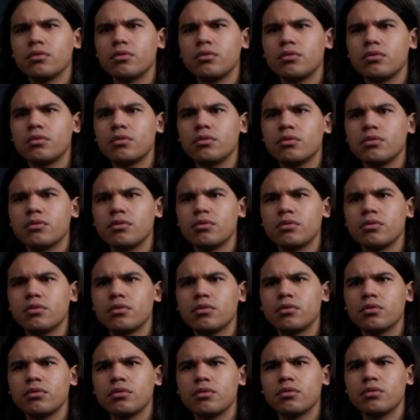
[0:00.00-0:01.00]

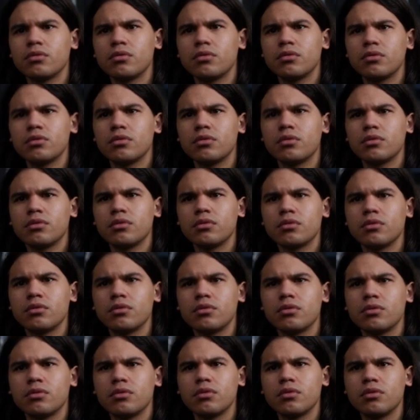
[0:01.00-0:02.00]

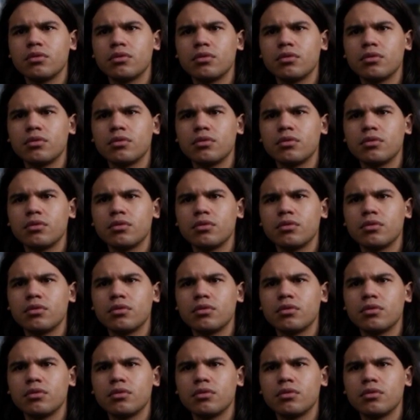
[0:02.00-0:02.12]
The person shown says nothing.